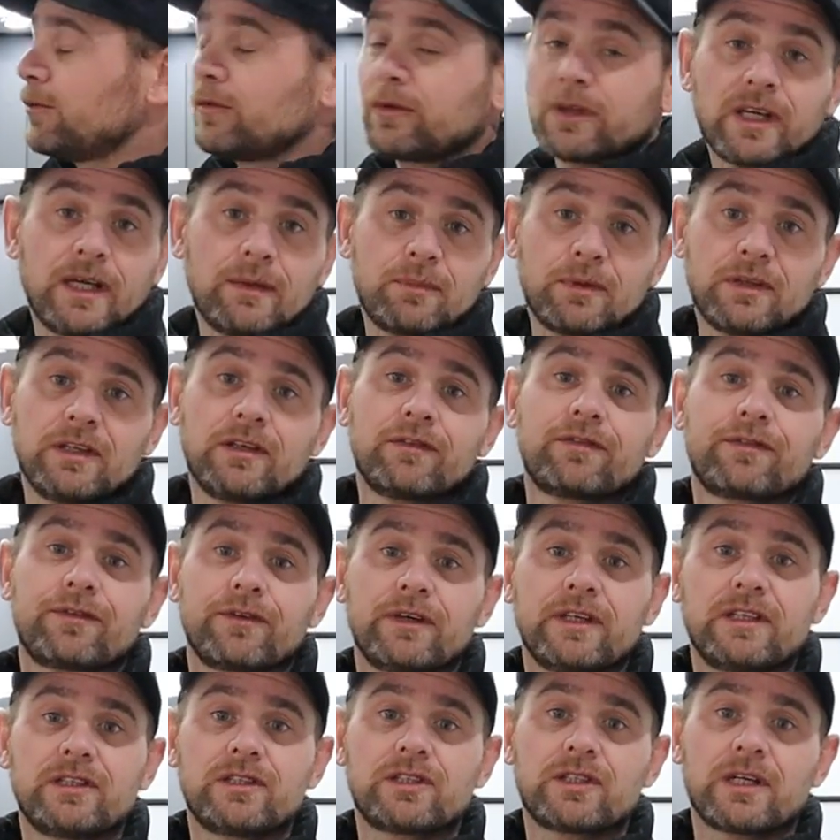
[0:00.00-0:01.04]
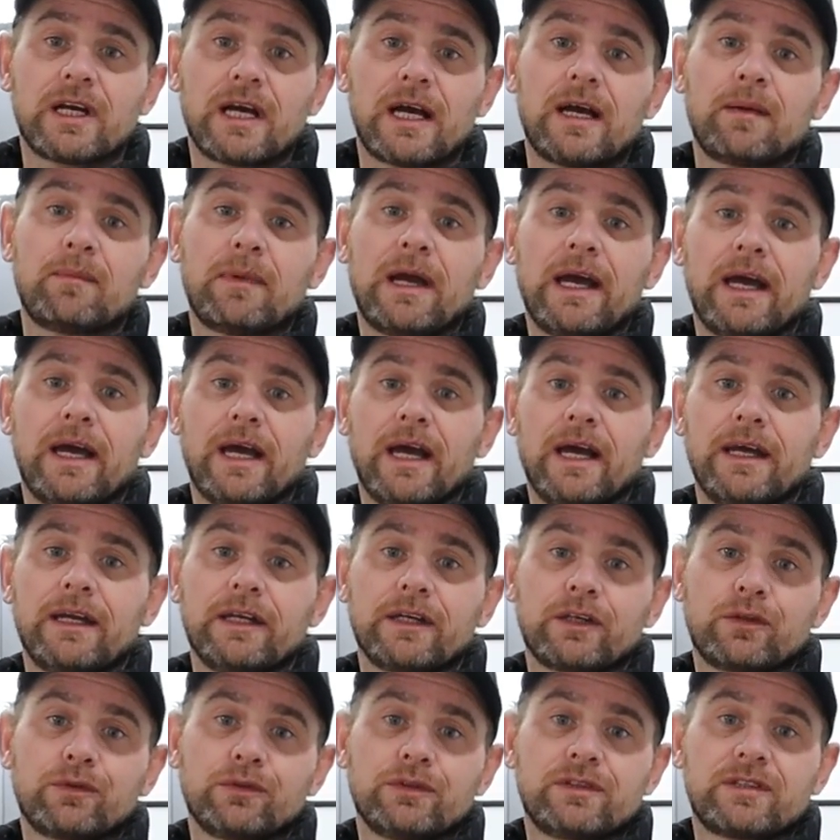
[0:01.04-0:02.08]
keeping your fridge at a
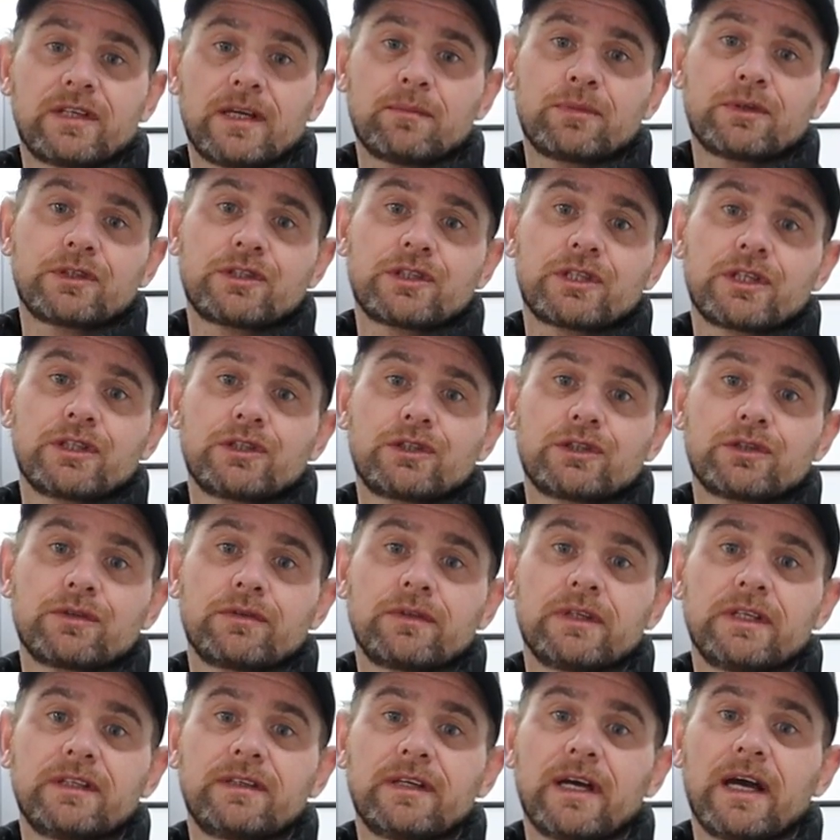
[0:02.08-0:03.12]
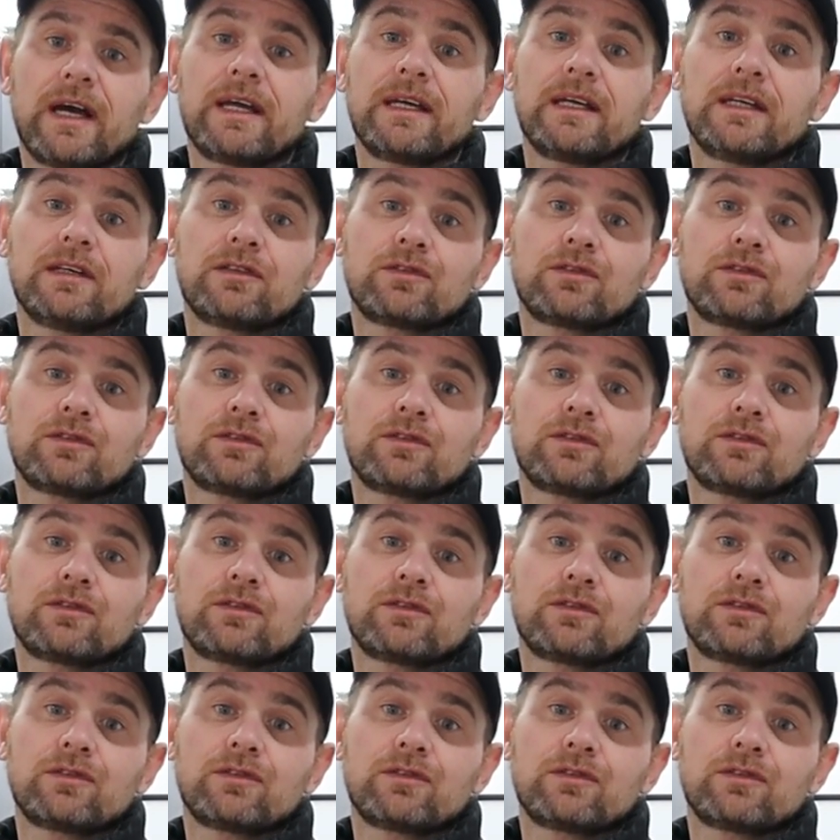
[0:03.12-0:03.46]
good temperature during the day